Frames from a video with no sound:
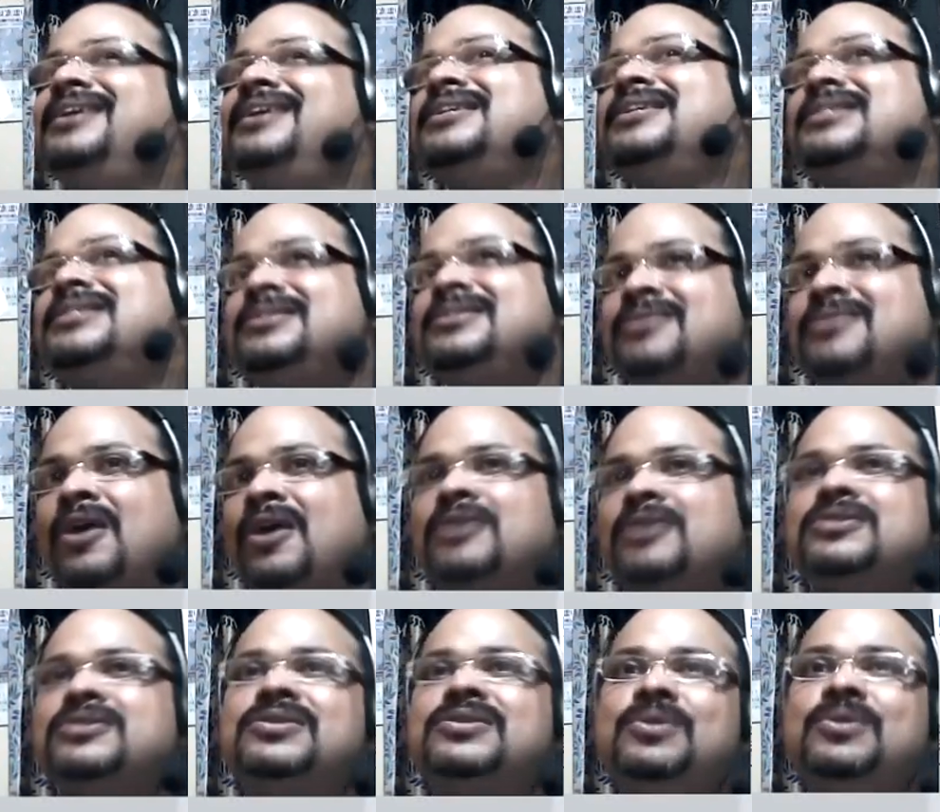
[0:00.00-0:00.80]
is
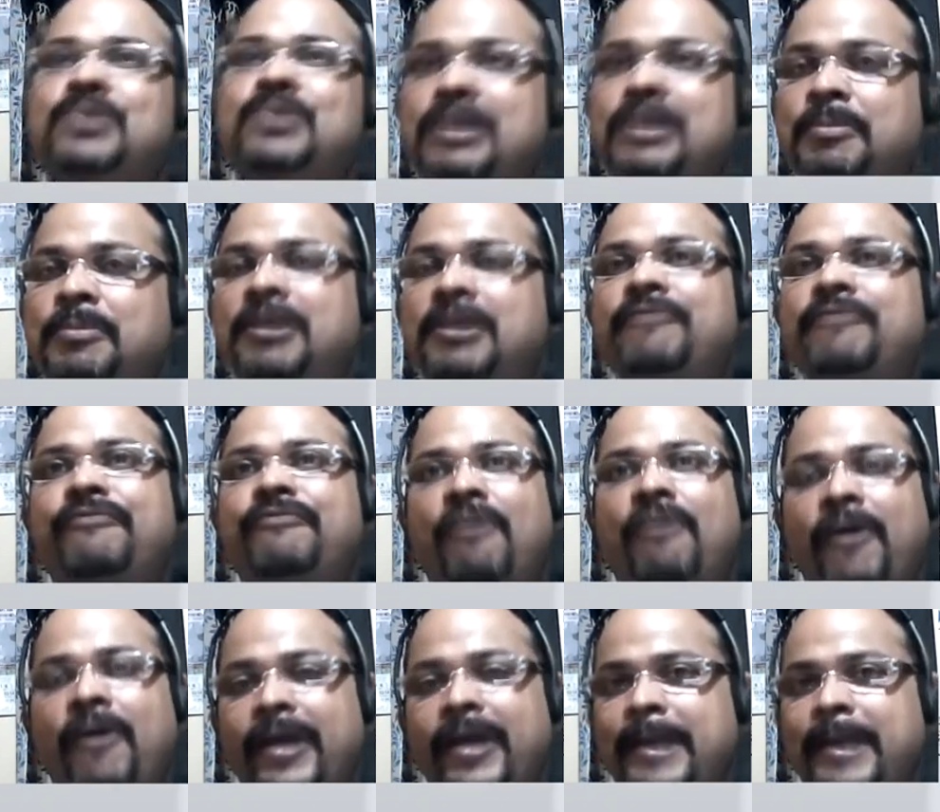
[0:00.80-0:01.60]
not suitable
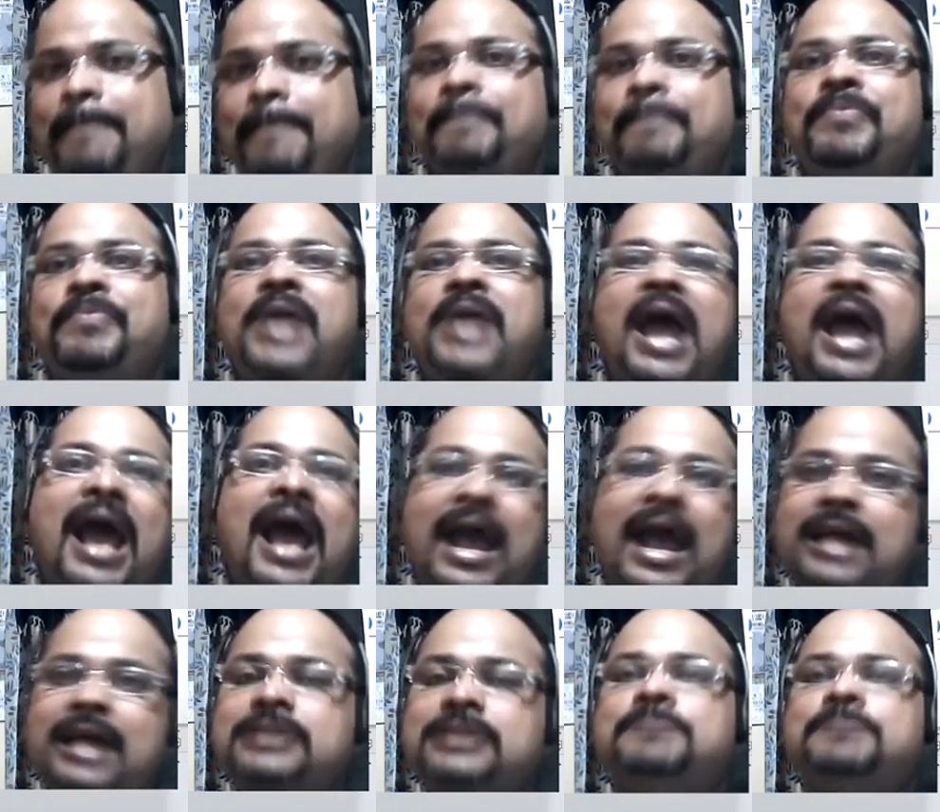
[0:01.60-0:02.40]
for him
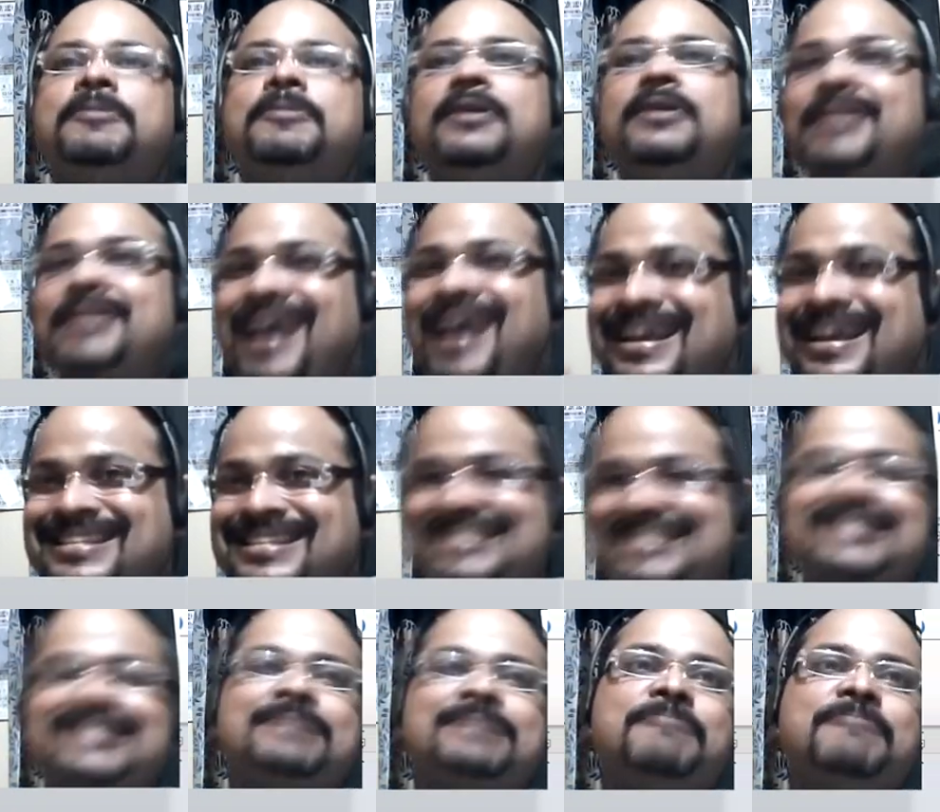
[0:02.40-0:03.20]
as per the
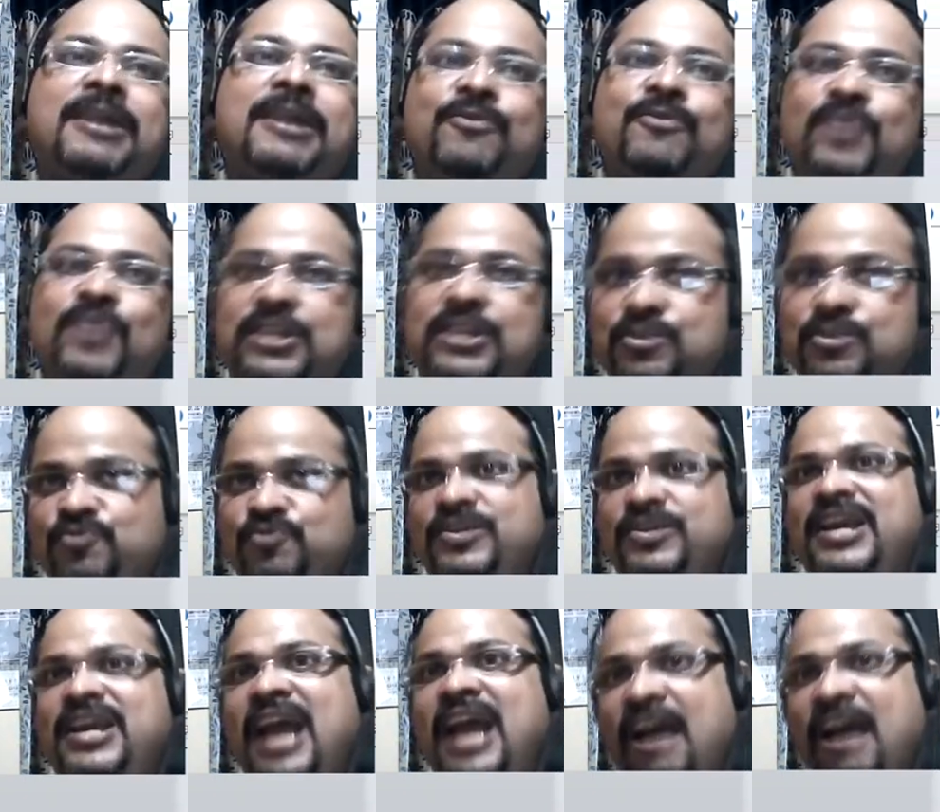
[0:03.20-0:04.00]
assessment which
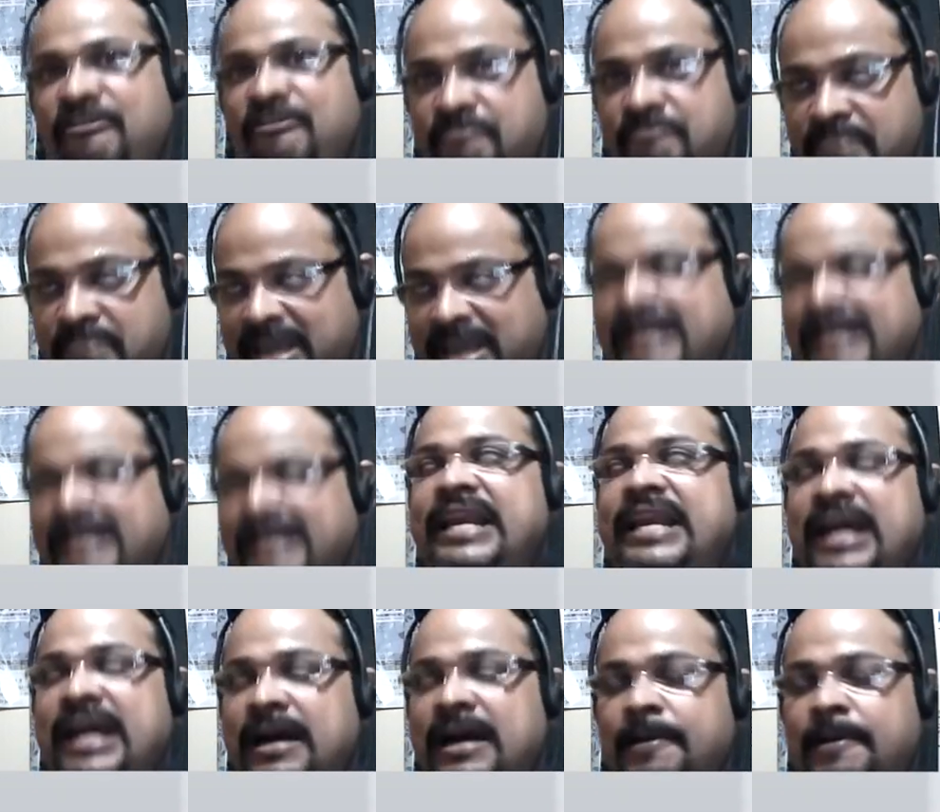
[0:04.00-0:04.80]
we have
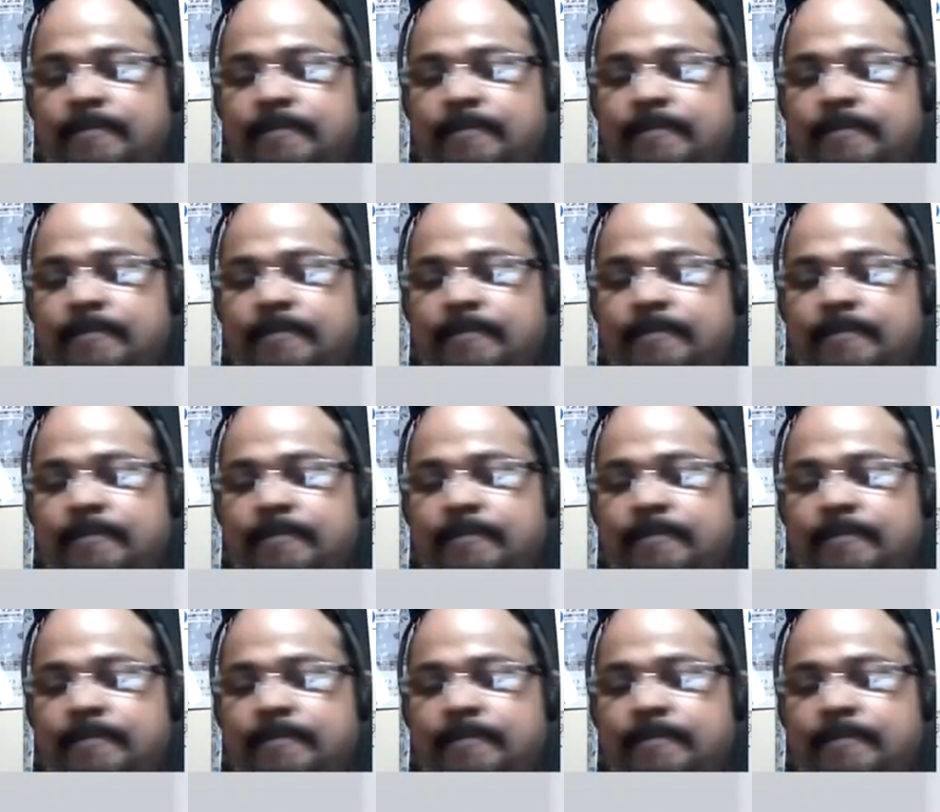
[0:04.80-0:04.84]
made.